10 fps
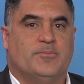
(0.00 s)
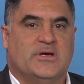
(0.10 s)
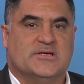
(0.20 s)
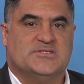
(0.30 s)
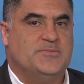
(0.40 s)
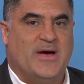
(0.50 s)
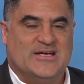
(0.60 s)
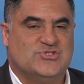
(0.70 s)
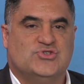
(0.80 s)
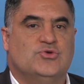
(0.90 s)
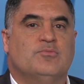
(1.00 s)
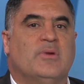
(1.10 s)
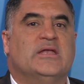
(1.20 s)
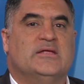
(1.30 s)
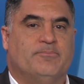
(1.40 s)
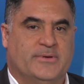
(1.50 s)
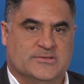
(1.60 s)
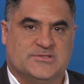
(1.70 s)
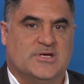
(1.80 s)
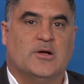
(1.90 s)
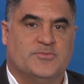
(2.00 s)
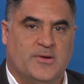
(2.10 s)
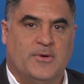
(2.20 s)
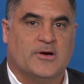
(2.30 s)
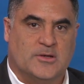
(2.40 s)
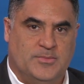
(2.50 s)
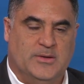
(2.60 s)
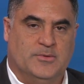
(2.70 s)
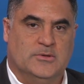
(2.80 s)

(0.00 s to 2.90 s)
because he passed too many bills to help the American people.